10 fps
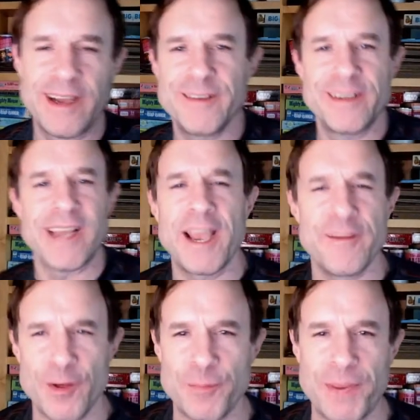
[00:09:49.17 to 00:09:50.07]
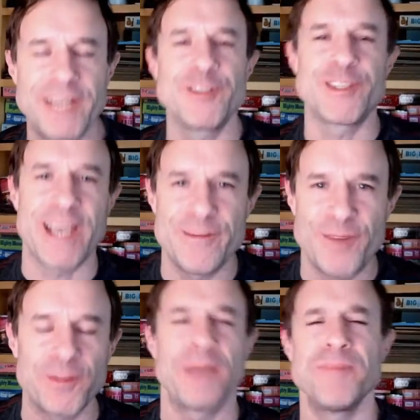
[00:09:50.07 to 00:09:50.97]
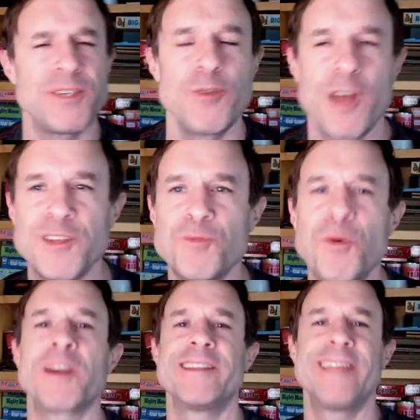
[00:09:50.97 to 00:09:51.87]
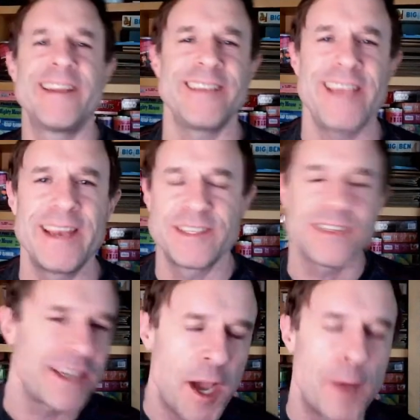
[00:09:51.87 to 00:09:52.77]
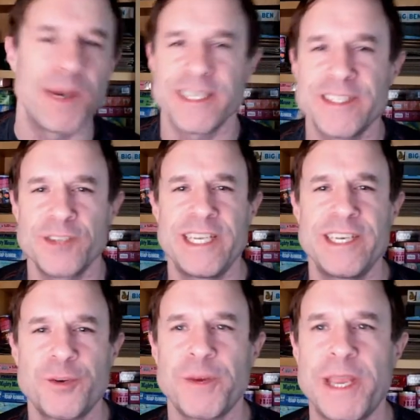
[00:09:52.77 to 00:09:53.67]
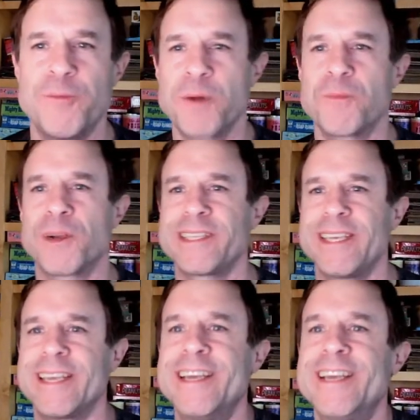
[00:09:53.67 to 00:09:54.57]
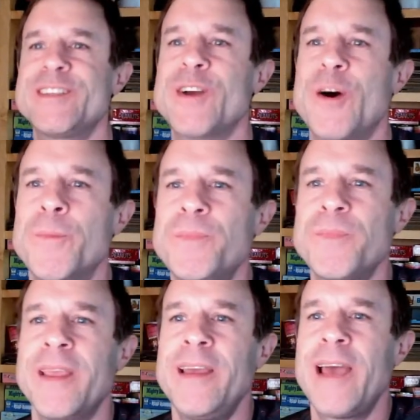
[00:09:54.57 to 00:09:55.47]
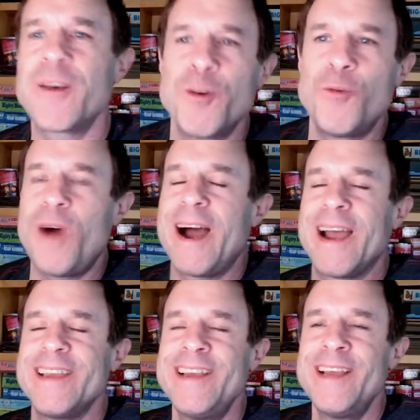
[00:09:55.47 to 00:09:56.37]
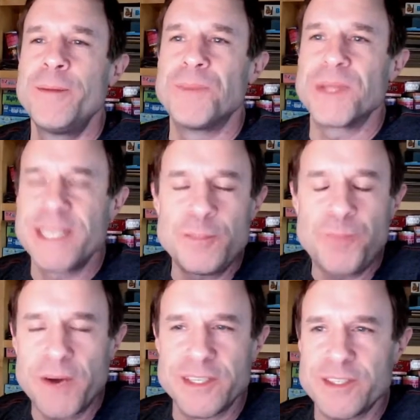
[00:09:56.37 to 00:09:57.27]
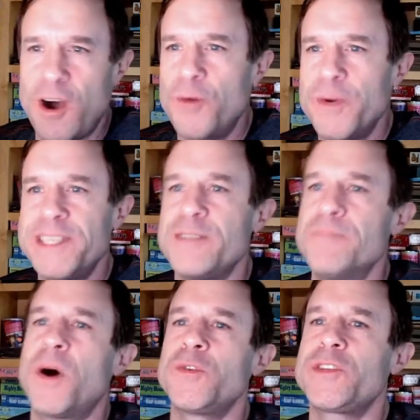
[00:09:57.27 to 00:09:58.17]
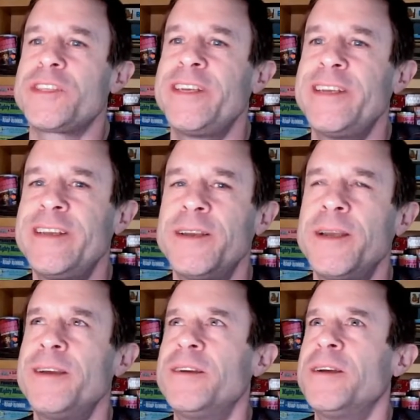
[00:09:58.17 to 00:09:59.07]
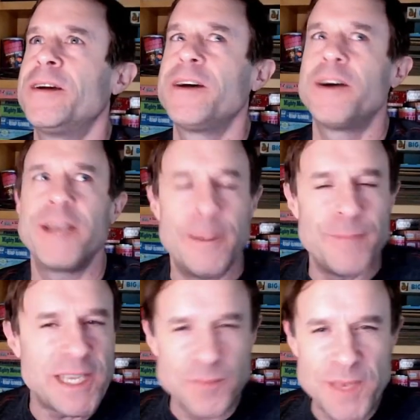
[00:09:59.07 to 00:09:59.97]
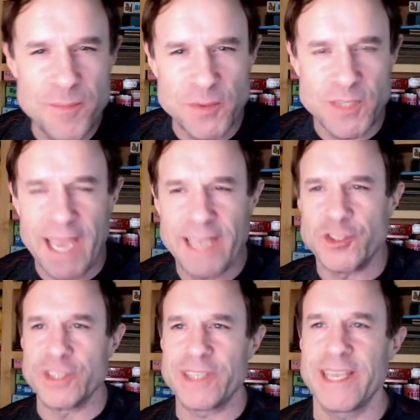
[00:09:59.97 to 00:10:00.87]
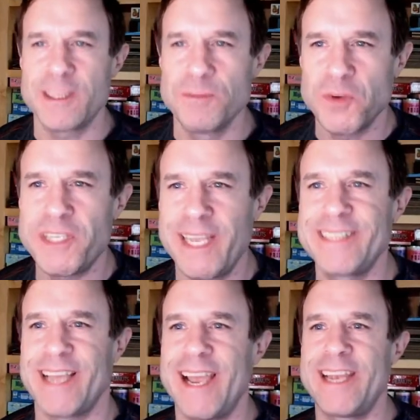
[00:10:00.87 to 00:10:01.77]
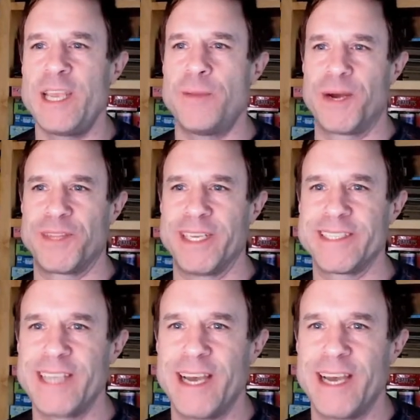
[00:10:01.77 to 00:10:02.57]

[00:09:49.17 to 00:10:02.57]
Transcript: I, I have all the pages, I have all, I've been doing all this work, and then at the end, it's like, oh, but I still need to create one more thing. So I don't know why, but this part is always the most it makes me the most anxious. I get the most anxiety about this.